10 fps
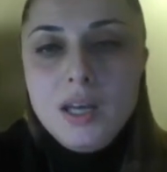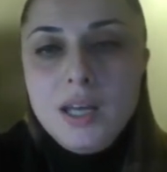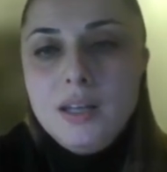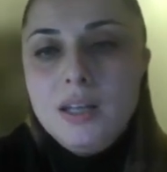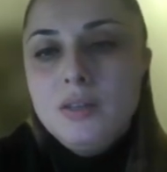
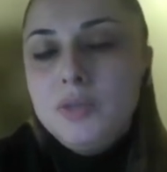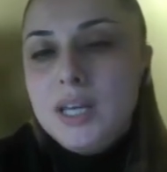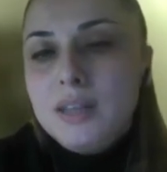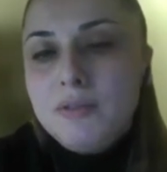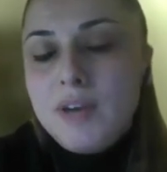And then we
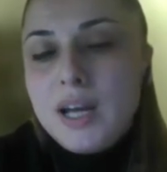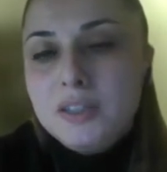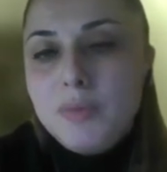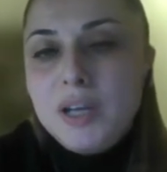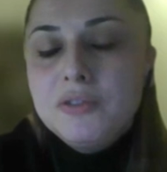get the
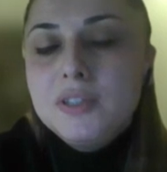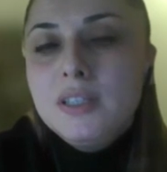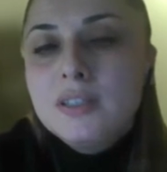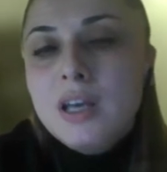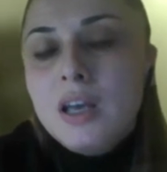factor
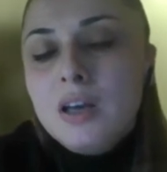matrices.